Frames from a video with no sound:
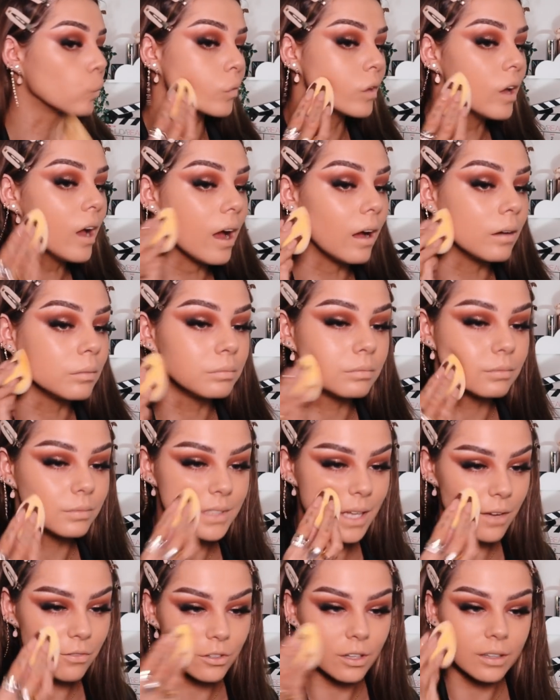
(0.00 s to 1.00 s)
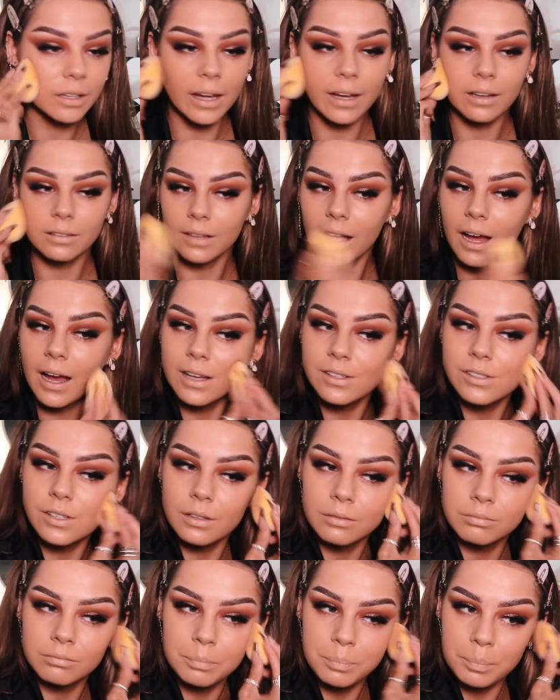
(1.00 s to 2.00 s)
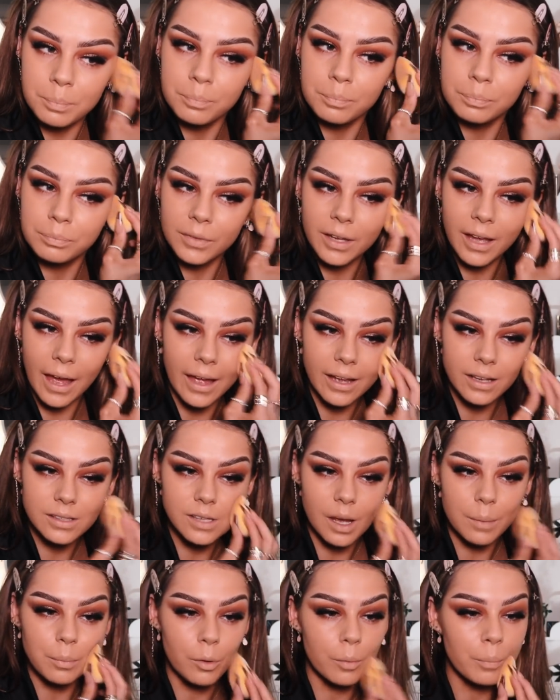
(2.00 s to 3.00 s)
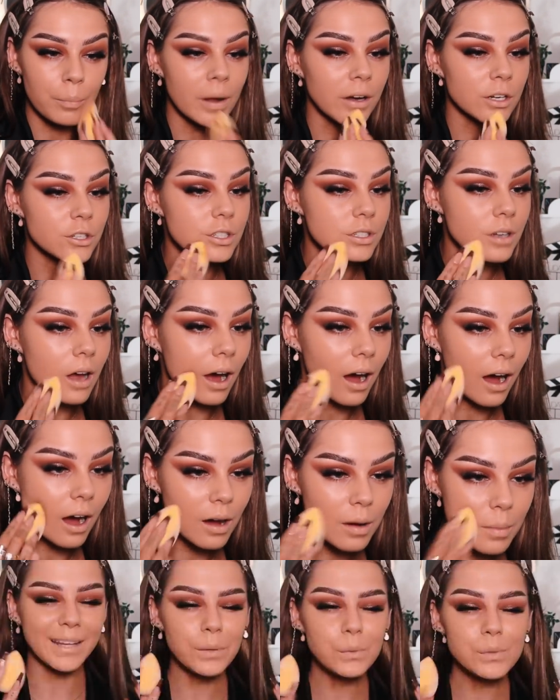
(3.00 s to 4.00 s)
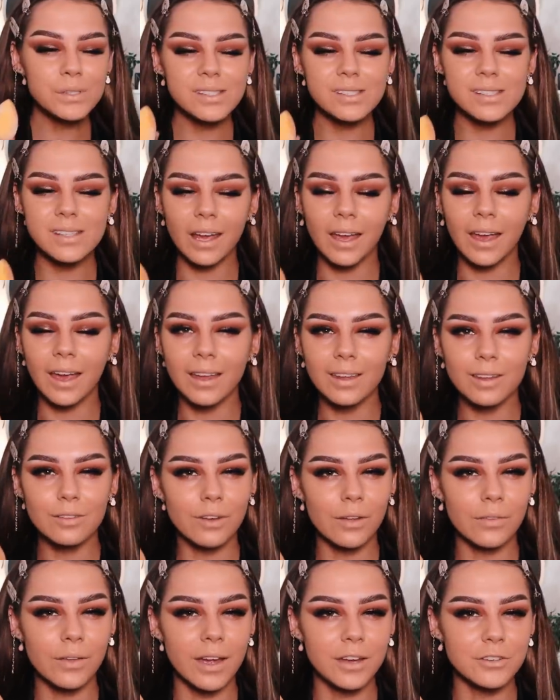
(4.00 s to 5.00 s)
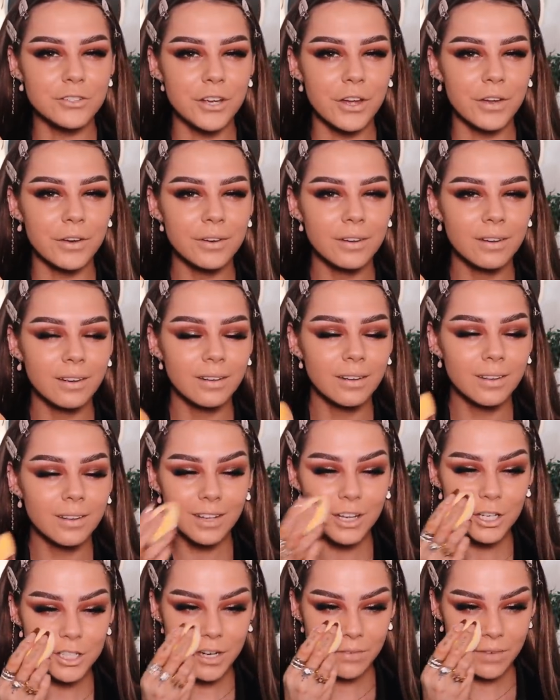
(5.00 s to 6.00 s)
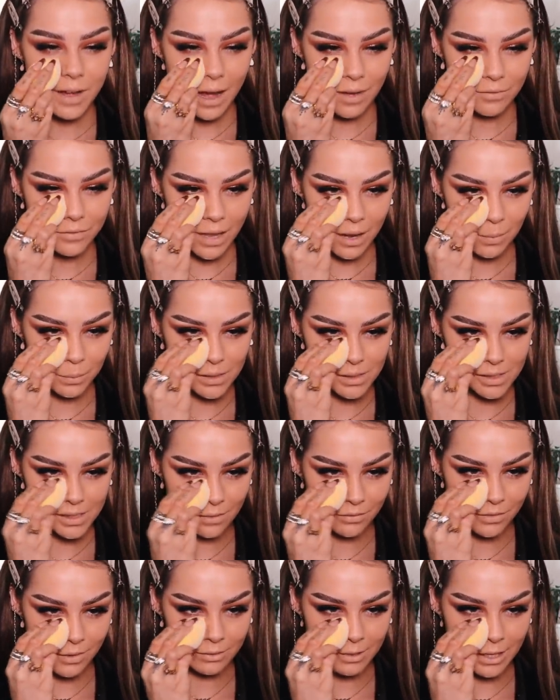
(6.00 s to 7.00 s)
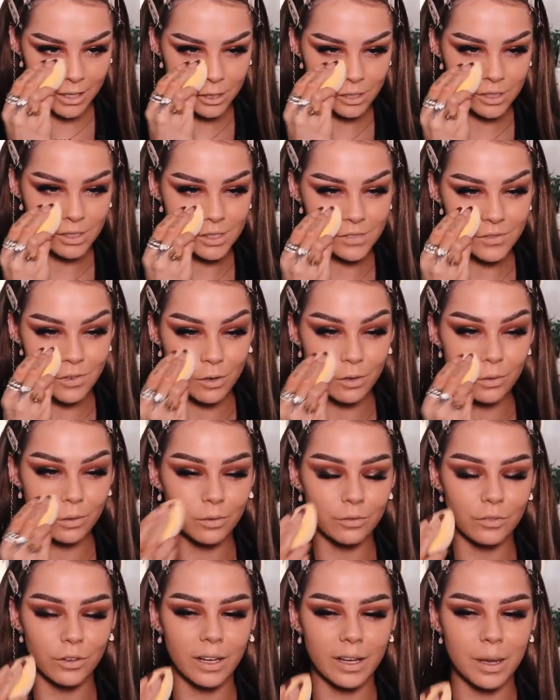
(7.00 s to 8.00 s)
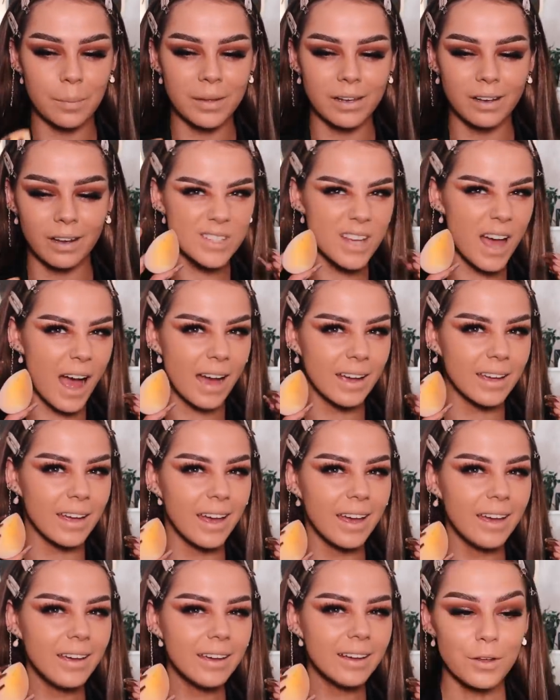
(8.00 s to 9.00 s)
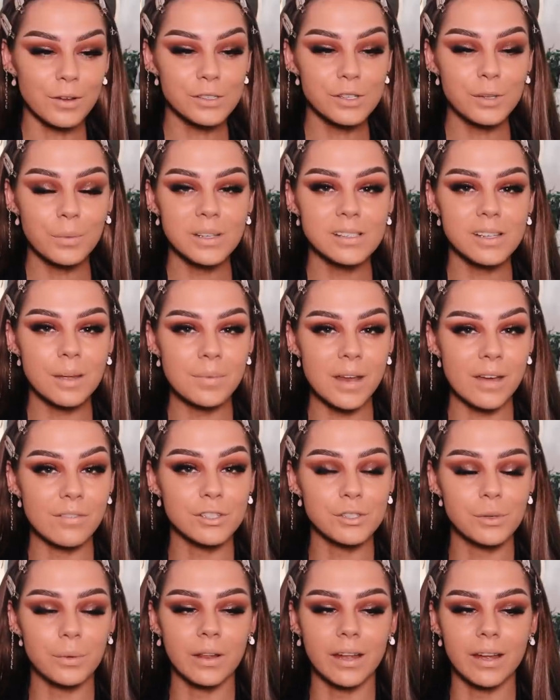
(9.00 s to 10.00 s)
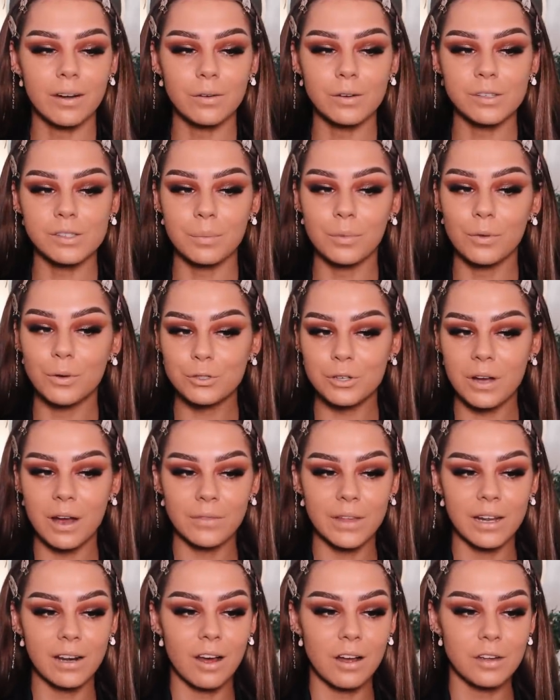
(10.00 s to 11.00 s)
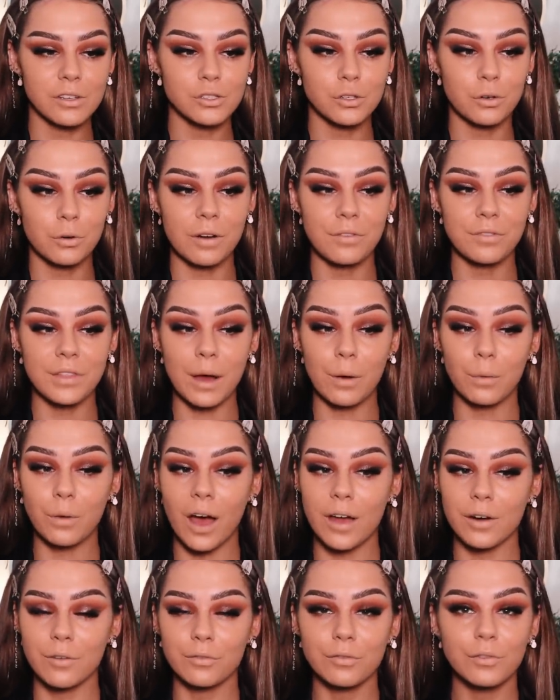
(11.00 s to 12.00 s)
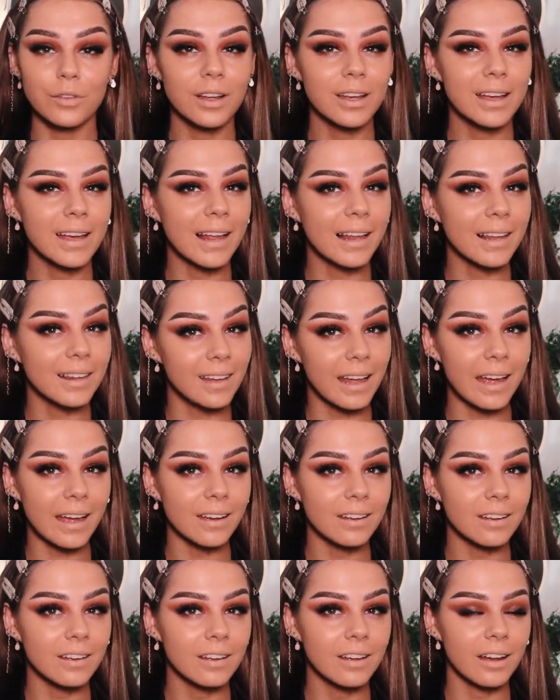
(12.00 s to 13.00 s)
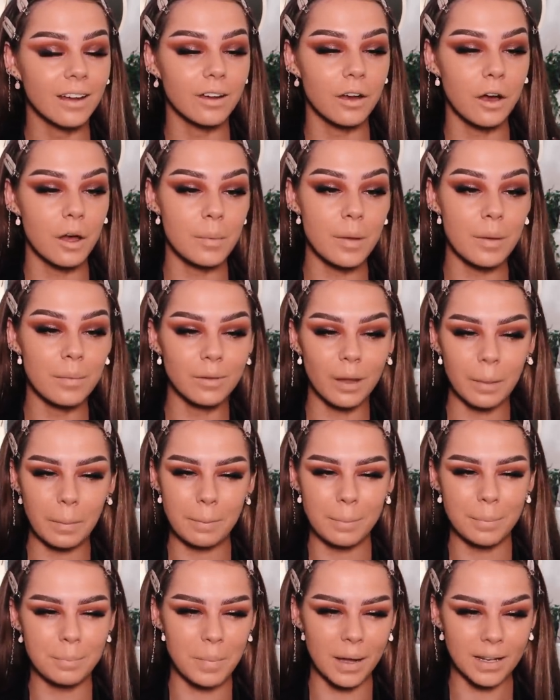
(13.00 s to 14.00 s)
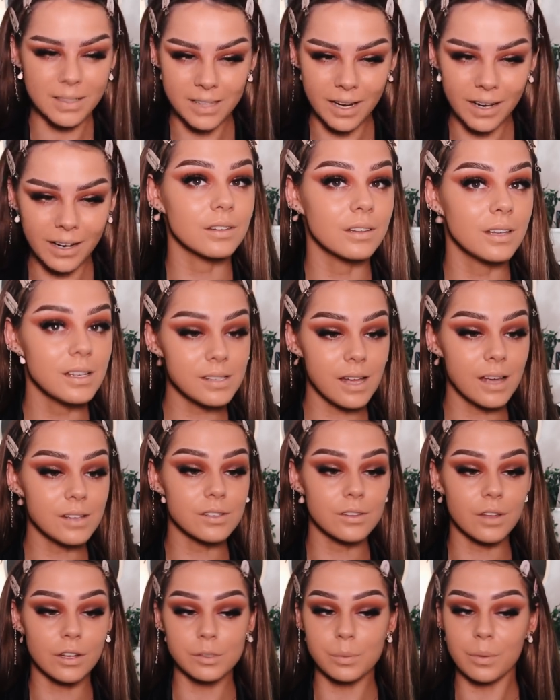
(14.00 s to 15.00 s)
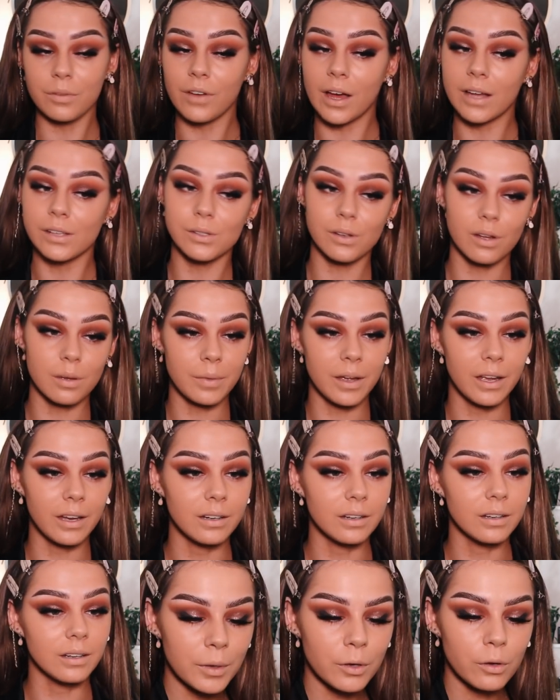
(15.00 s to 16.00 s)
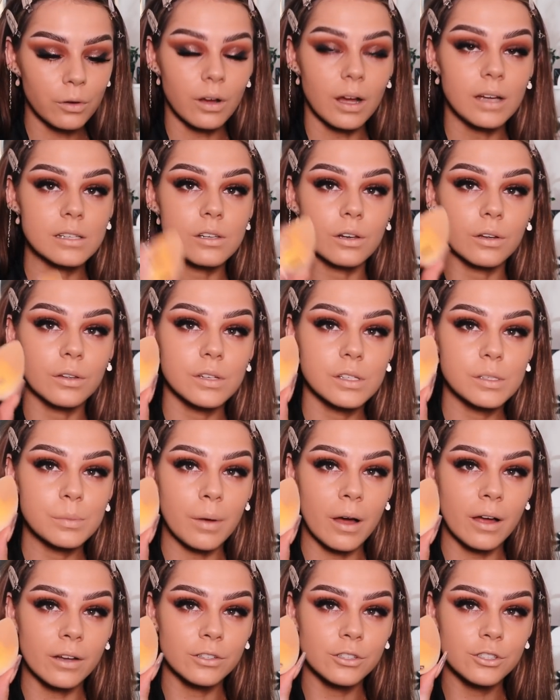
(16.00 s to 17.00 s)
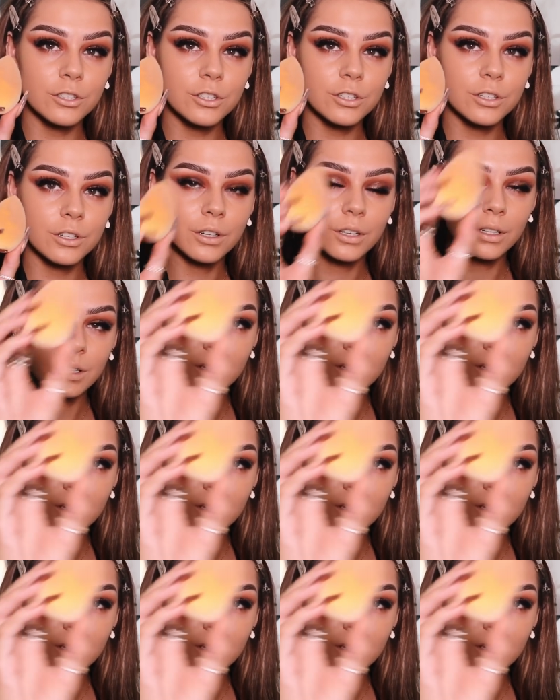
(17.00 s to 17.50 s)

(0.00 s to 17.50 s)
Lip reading: Yeah, definitely. That hasn't caked up or bunched up. A little sticky, the foundation. Do you ever have that when some foundations feel like a bit like tacky? Those are the ones I'm never too clean on because I'm not sure how they last or if they'll kind of cling and go a bit like muddy. This hasn't though, to be fair, so I mean. Oh my God, guys, look at the sponge.